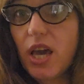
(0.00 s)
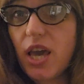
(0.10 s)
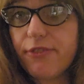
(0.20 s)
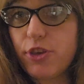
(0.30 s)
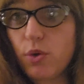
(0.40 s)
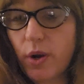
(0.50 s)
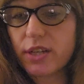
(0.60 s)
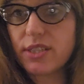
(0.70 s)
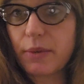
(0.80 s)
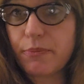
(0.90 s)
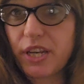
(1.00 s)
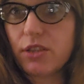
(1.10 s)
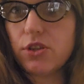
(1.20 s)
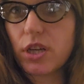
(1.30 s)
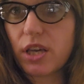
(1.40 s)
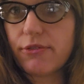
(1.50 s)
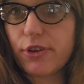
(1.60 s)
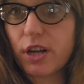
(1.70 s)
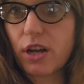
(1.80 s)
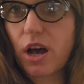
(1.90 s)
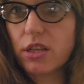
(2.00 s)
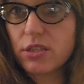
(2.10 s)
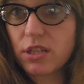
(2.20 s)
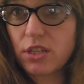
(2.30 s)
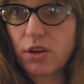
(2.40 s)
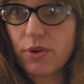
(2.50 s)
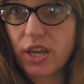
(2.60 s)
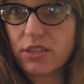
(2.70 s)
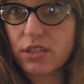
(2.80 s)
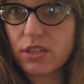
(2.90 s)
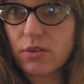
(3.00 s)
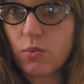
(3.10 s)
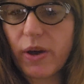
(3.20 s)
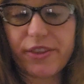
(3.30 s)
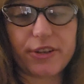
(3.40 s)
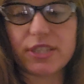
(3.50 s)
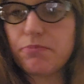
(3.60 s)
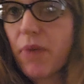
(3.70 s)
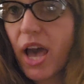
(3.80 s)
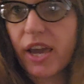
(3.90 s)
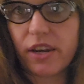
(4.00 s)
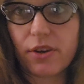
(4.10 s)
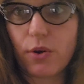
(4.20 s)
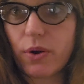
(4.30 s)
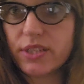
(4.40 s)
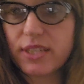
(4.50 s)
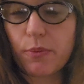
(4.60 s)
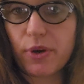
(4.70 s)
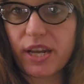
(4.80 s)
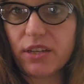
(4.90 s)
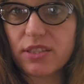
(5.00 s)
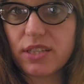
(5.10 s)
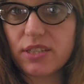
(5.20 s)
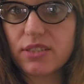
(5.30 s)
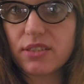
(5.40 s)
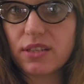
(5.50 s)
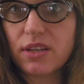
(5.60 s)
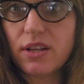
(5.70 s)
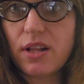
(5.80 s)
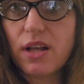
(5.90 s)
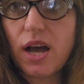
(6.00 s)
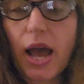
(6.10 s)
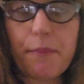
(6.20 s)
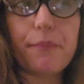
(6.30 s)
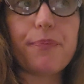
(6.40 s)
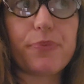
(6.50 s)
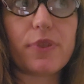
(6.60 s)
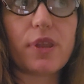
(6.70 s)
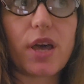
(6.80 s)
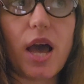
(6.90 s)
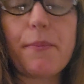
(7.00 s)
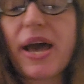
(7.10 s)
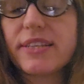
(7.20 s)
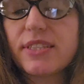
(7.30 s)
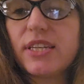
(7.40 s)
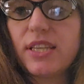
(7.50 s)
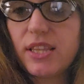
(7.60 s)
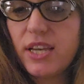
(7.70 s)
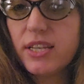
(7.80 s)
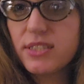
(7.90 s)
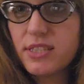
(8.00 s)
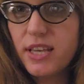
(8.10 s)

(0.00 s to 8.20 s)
If you are somebody looking for a cause to donate to, whether it's mine or someone else's, I'm asking you this.